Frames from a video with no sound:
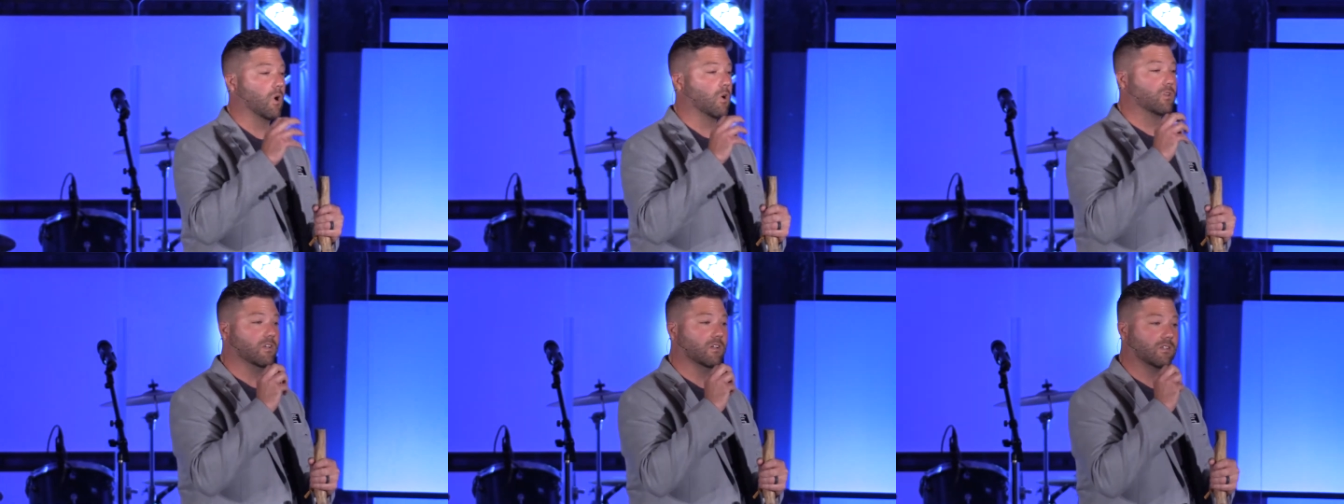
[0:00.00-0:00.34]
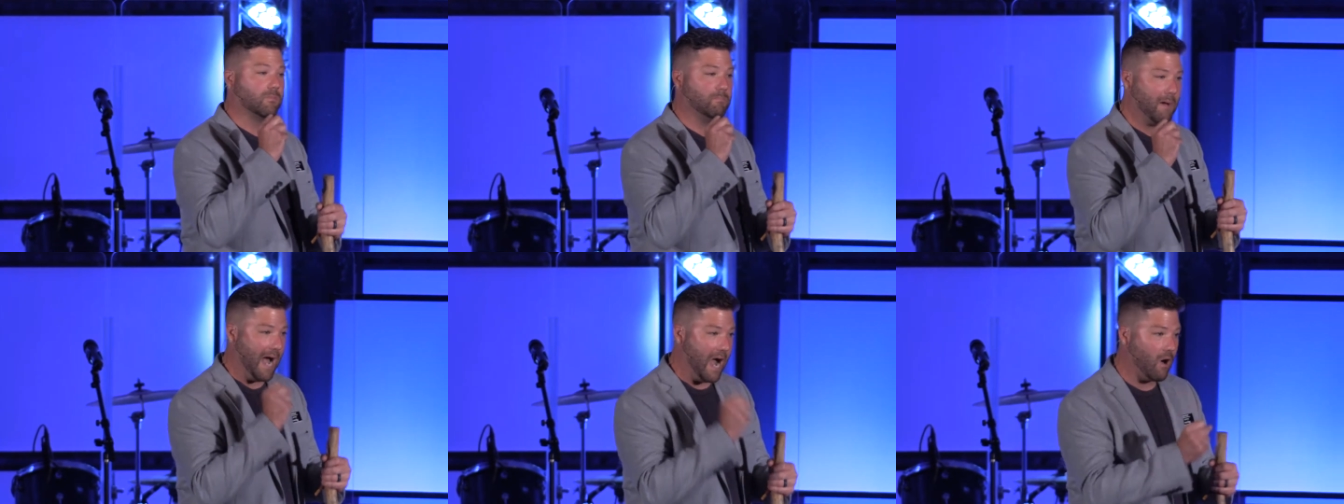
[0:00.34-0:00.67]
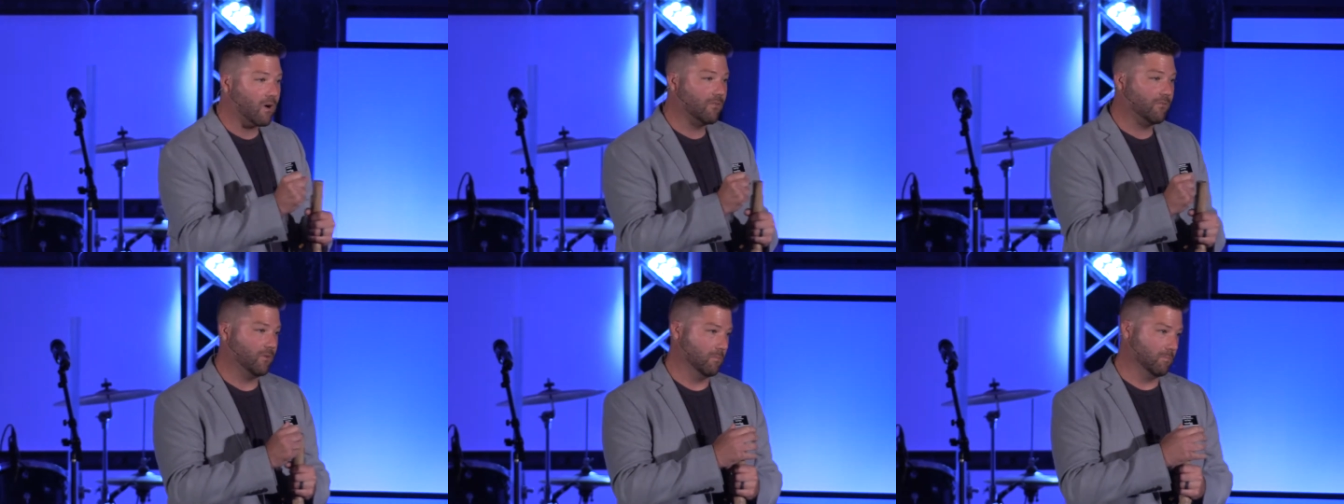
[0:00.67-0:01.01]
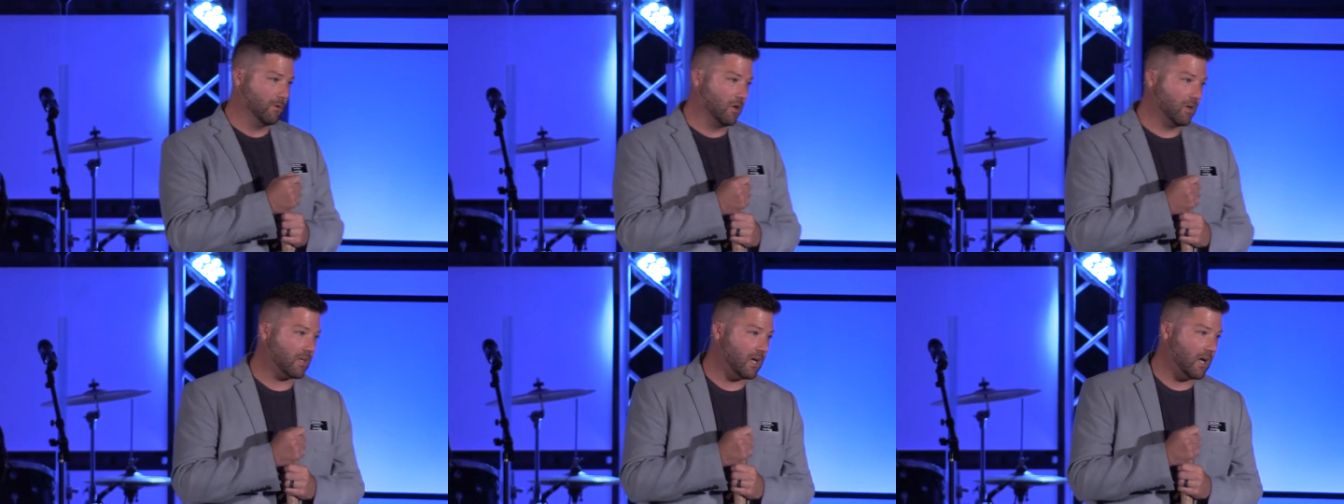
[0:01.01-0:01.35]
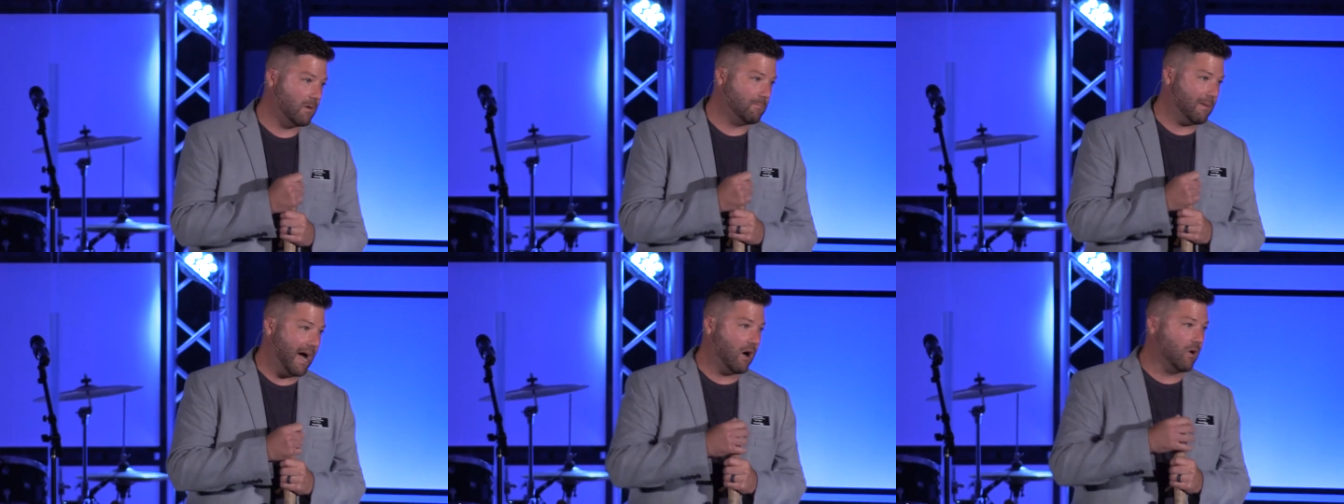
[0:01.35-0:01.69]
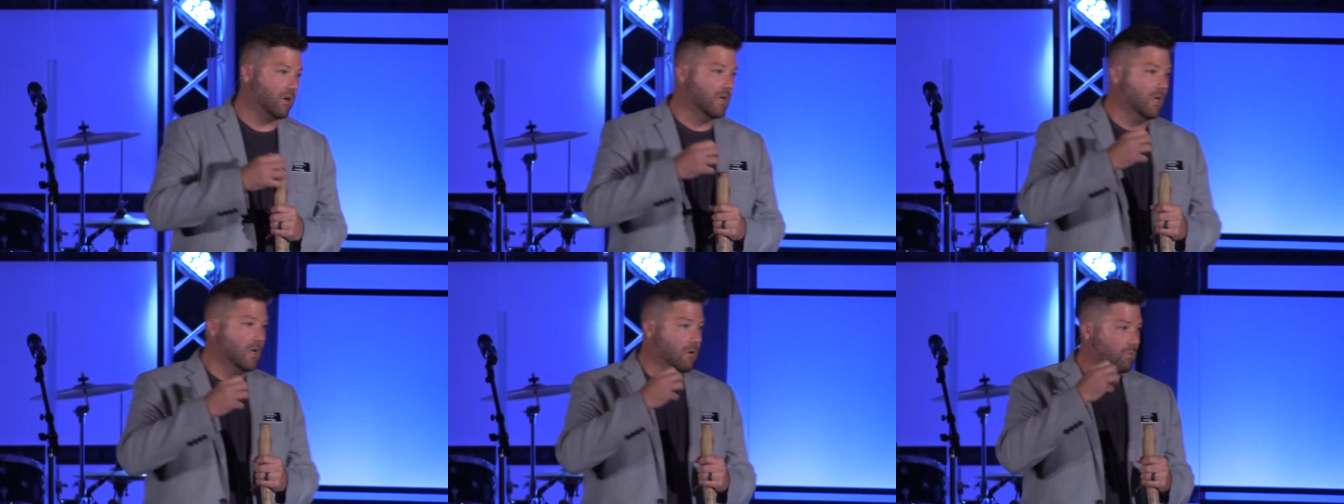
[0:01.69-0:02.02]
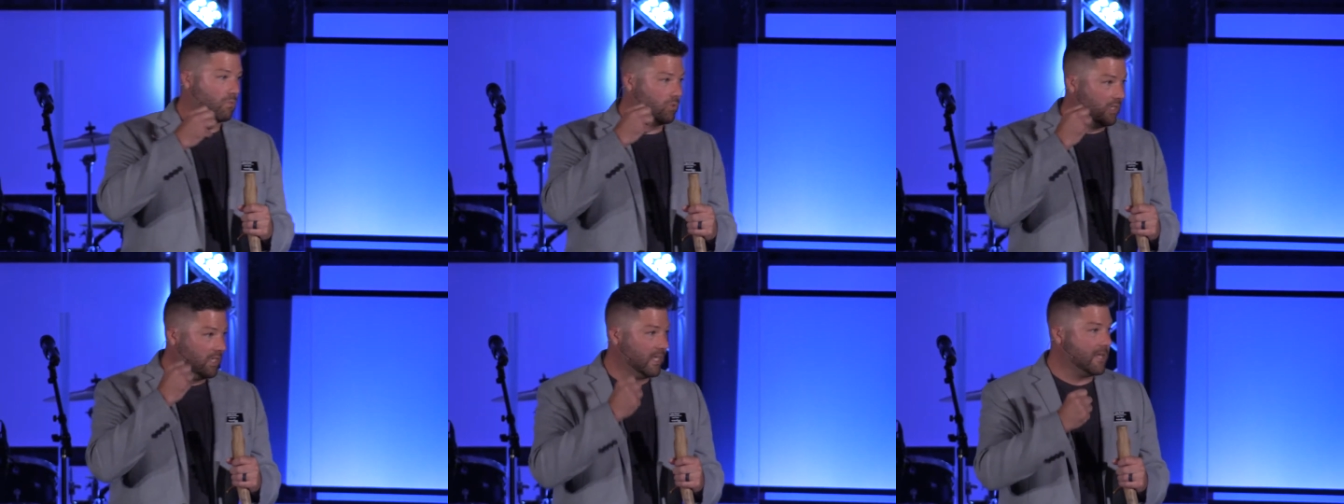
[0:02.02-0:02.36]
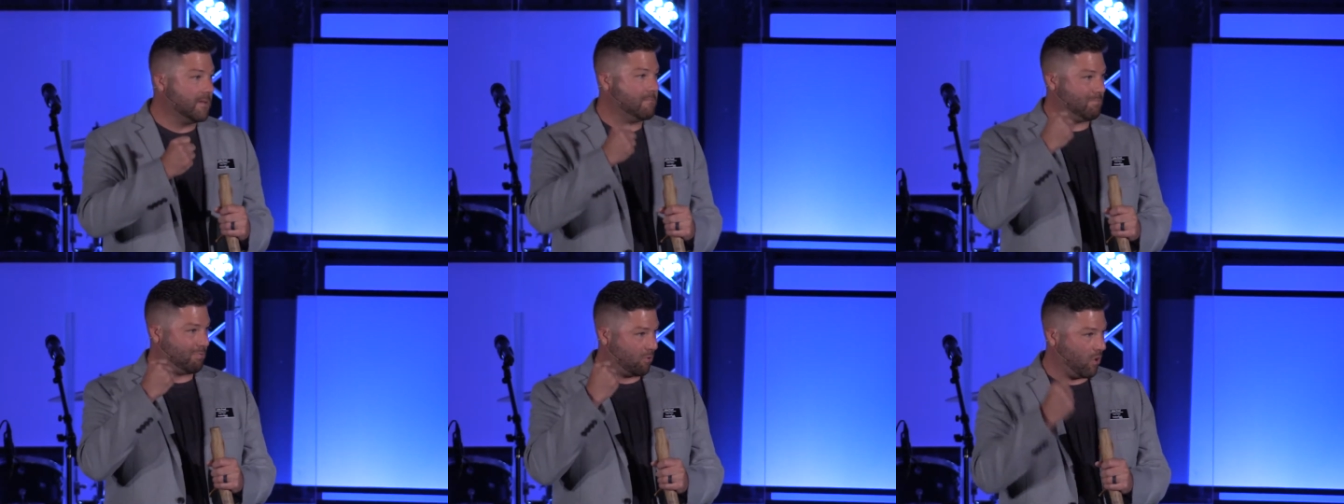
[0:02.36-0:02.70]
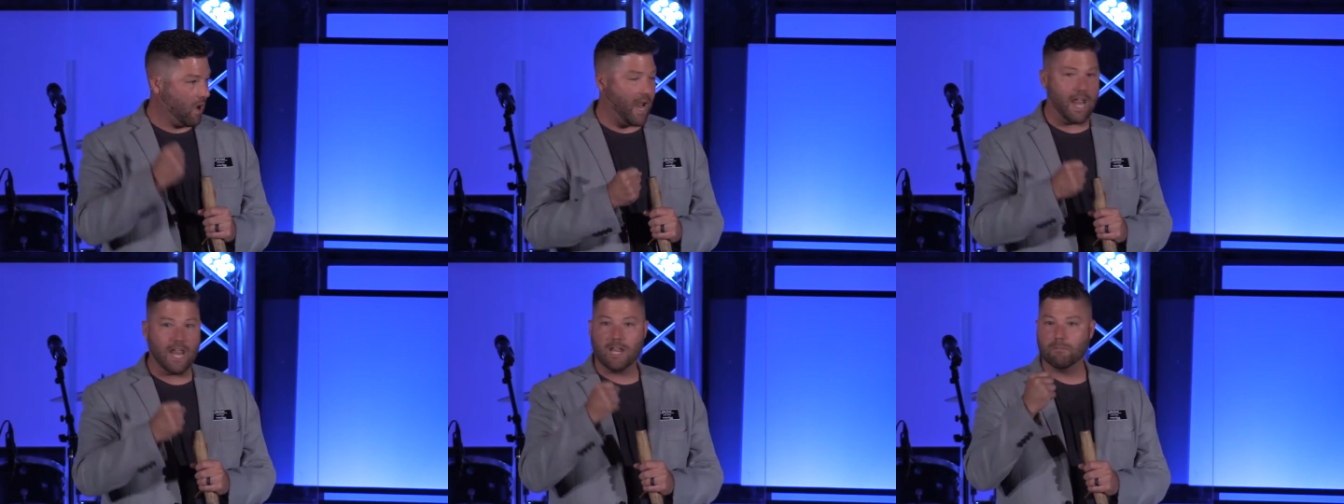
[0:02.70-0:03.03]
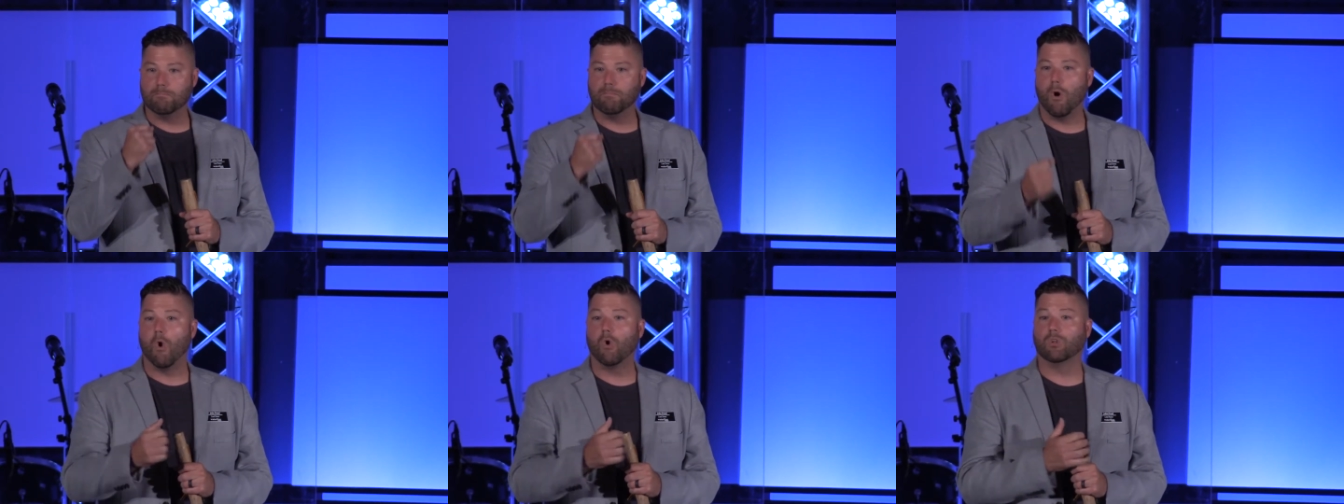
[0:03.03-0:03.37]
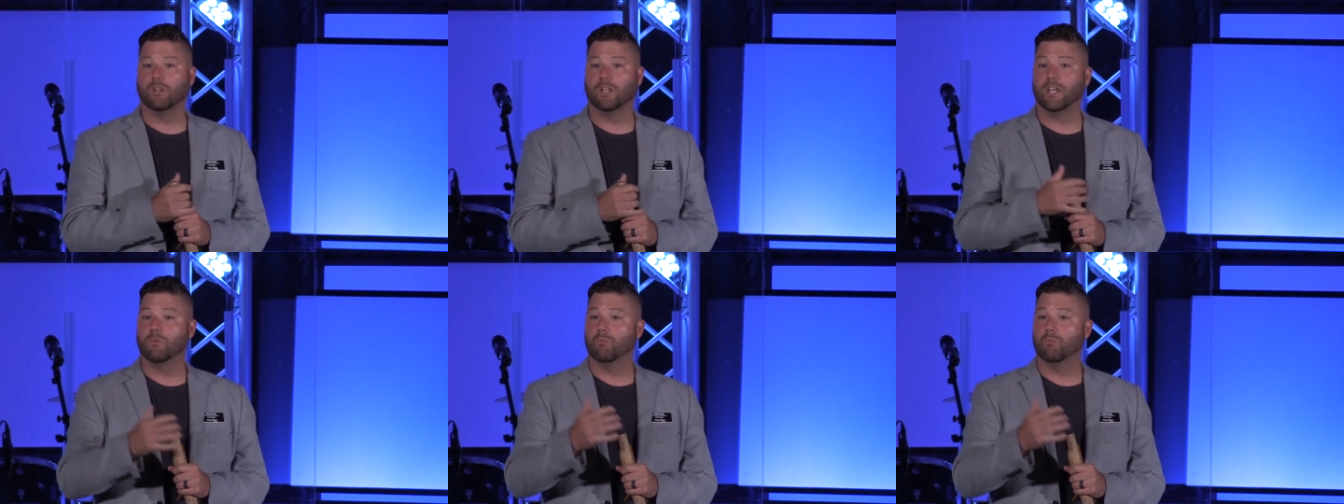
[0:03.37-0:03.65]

wrote this powerful book about really praying boldly.